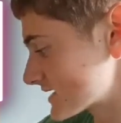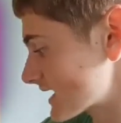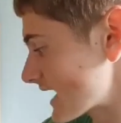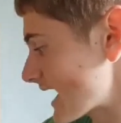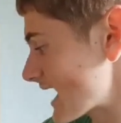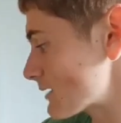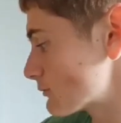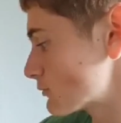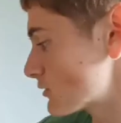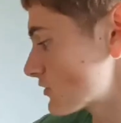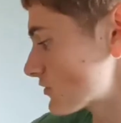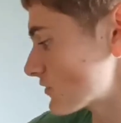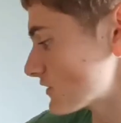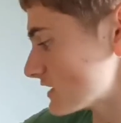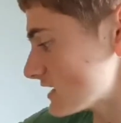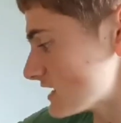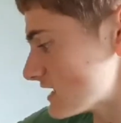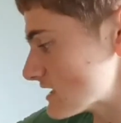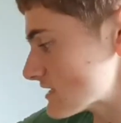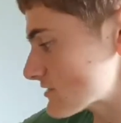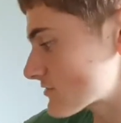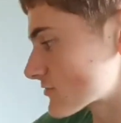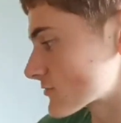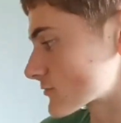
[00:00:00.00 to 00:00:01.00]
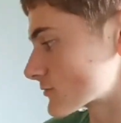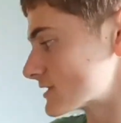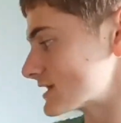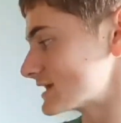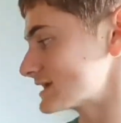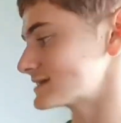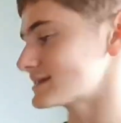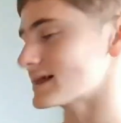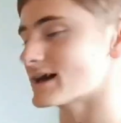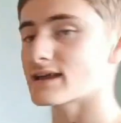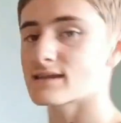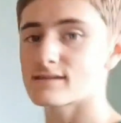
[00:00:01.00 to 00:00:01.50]
game with
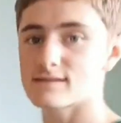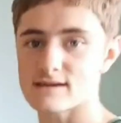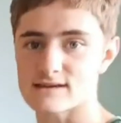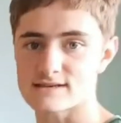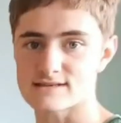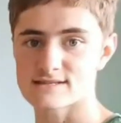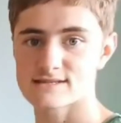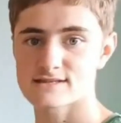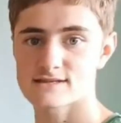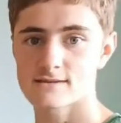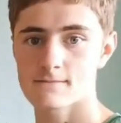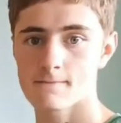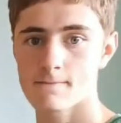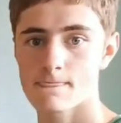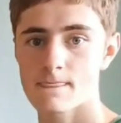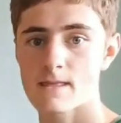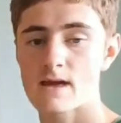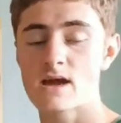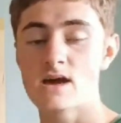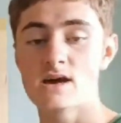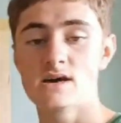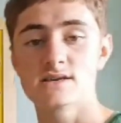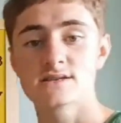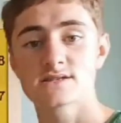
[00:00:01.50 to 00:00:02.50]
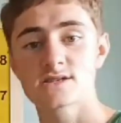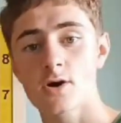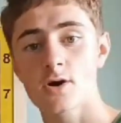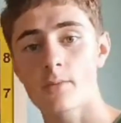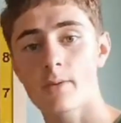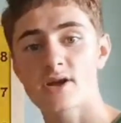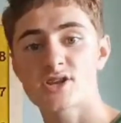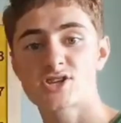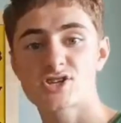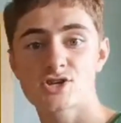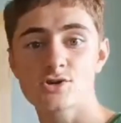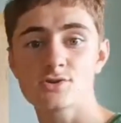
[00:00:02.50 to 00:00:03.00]
e3 like this. So by
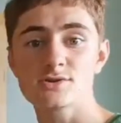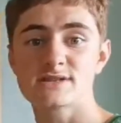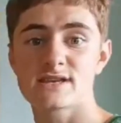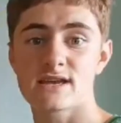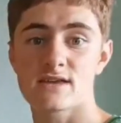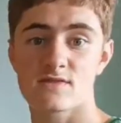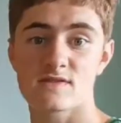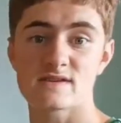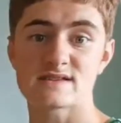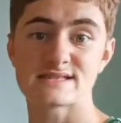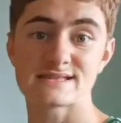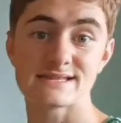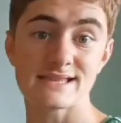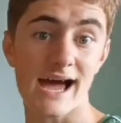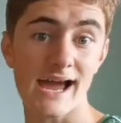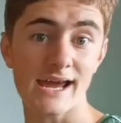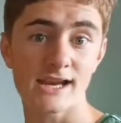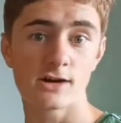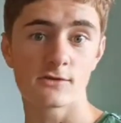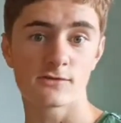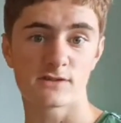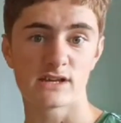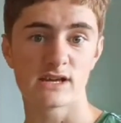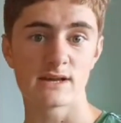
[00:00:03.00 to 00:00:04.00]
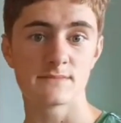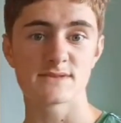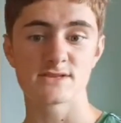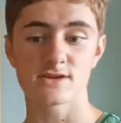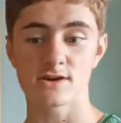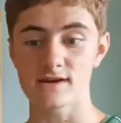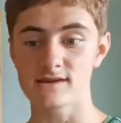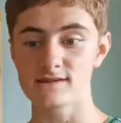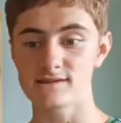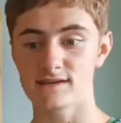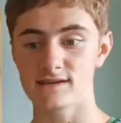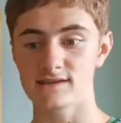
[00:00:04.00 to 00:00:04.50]
choosing this line of the
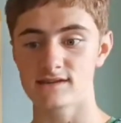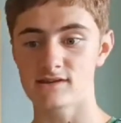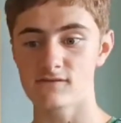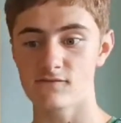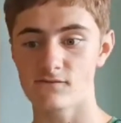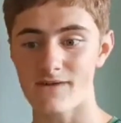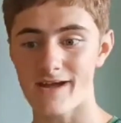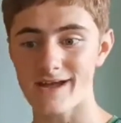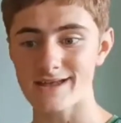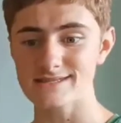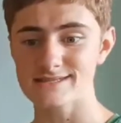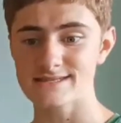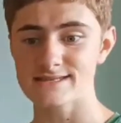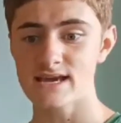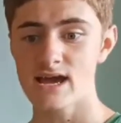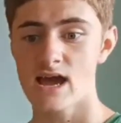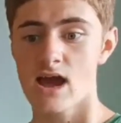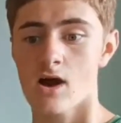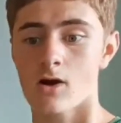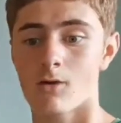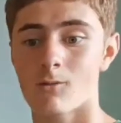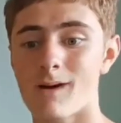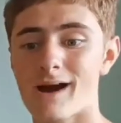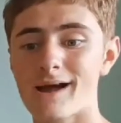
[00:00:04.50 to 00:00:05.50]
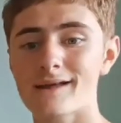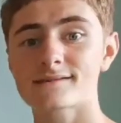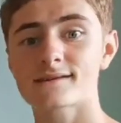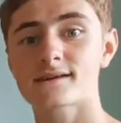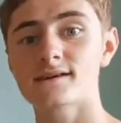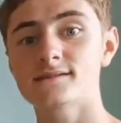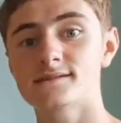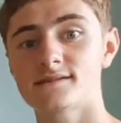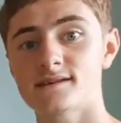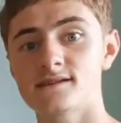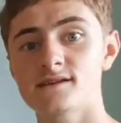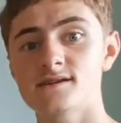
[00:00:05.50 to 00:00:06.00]
Nimzo-Indian Defence, White
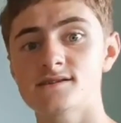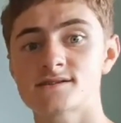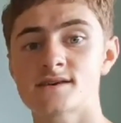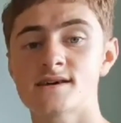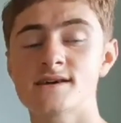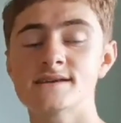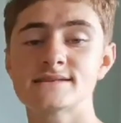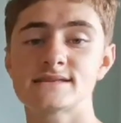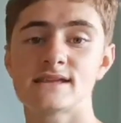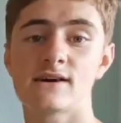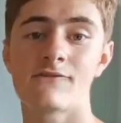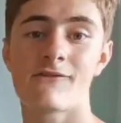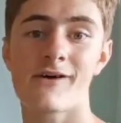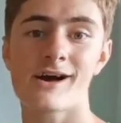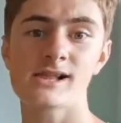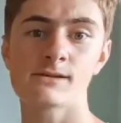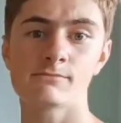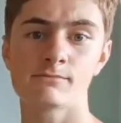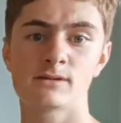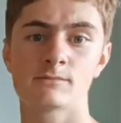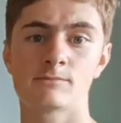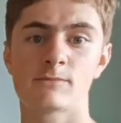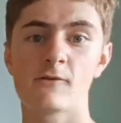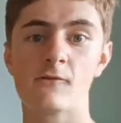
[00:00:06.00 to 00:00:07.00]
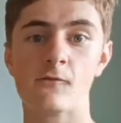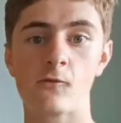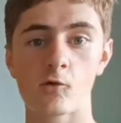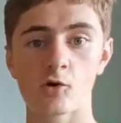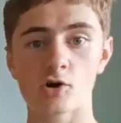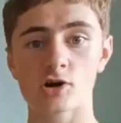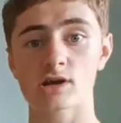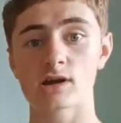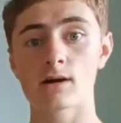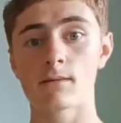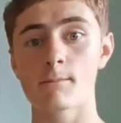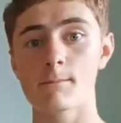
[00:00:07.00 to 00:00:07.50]
continues his development before
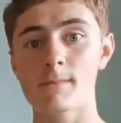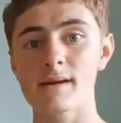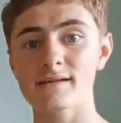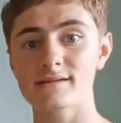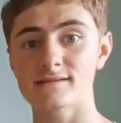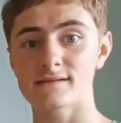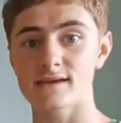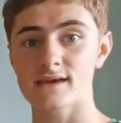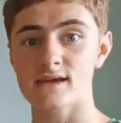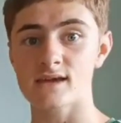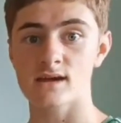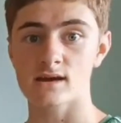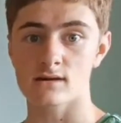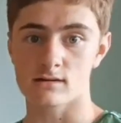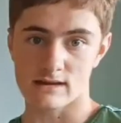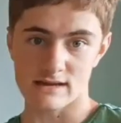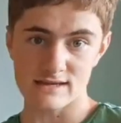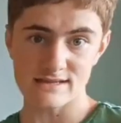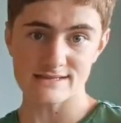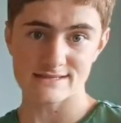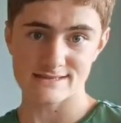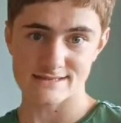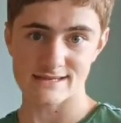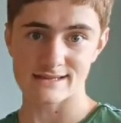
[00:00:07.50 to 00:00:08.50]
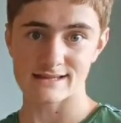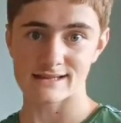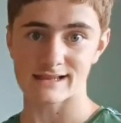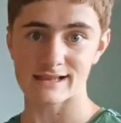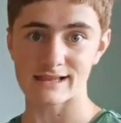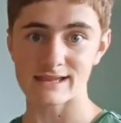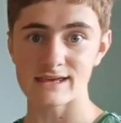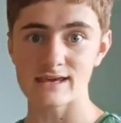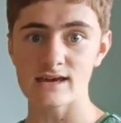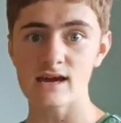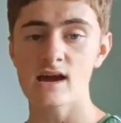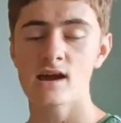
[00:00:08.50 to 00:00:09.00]
committing
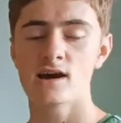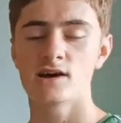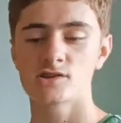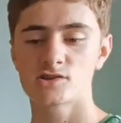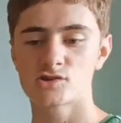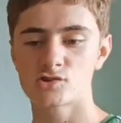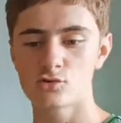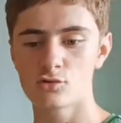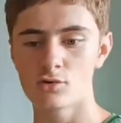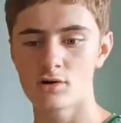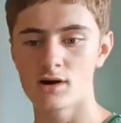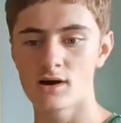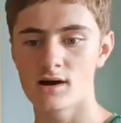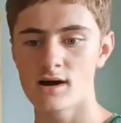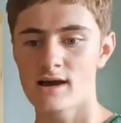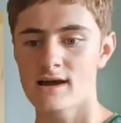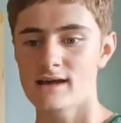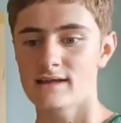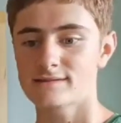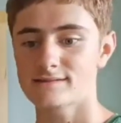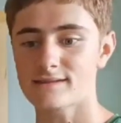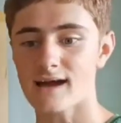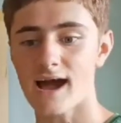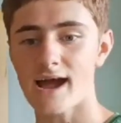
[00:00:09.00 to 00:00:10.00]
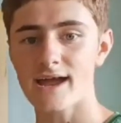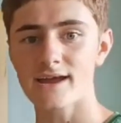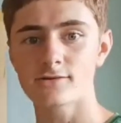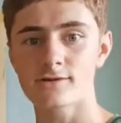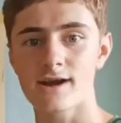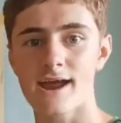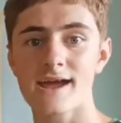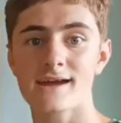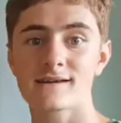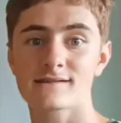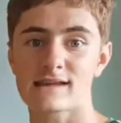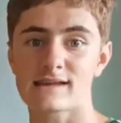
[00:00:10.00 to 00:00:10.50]
instantly to a
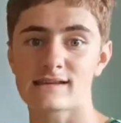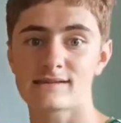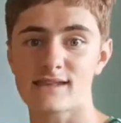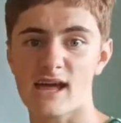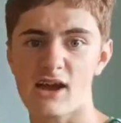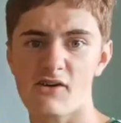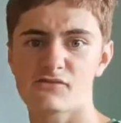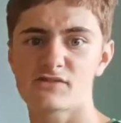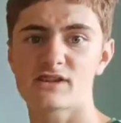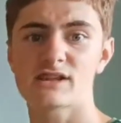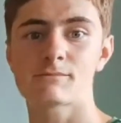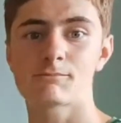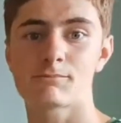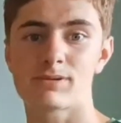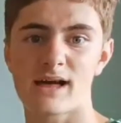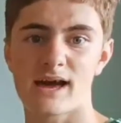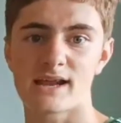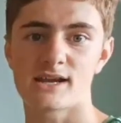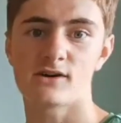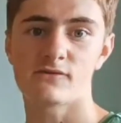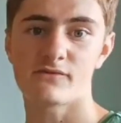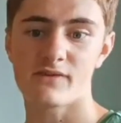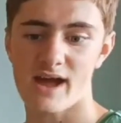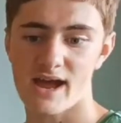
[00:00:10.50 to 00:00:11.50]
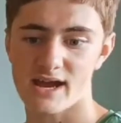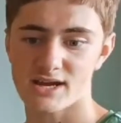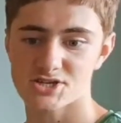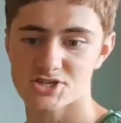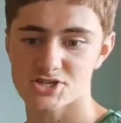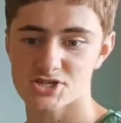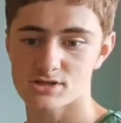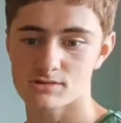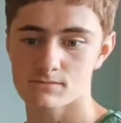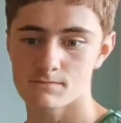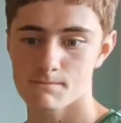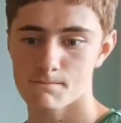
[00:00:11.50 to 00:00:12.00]
direct and definite plan of
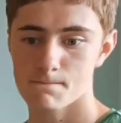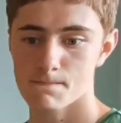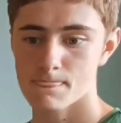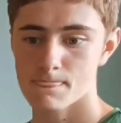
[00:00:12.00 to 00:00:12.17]
action.